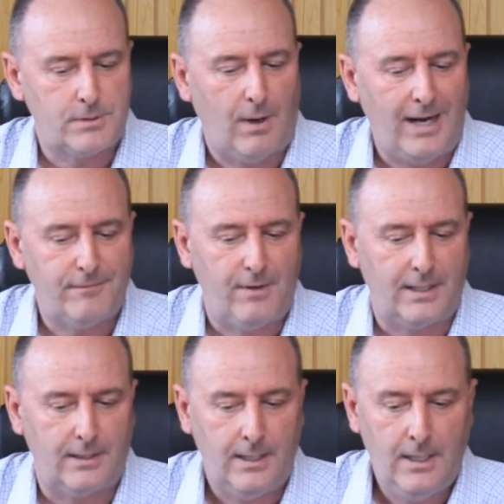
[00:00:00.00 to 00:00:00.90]
So I
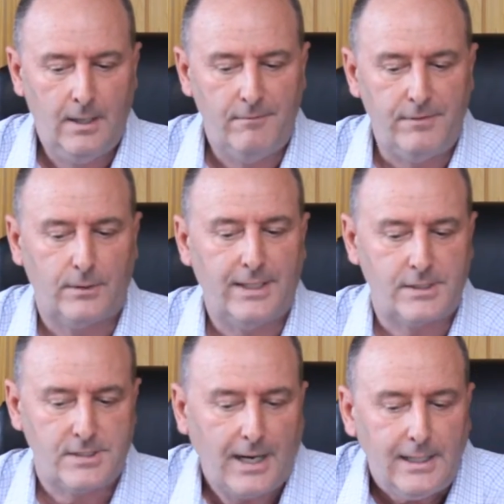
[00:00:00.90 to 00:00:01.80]
find it very
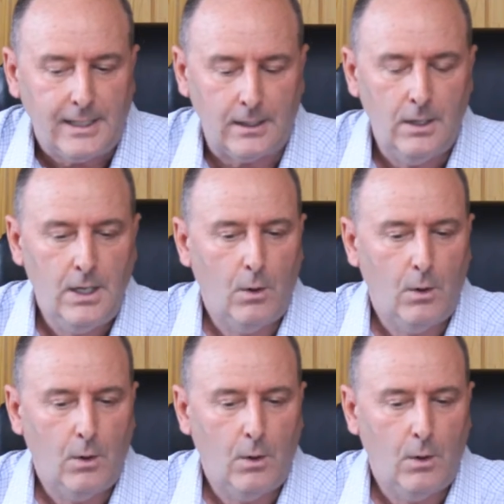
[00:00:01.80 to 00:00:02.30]
exciting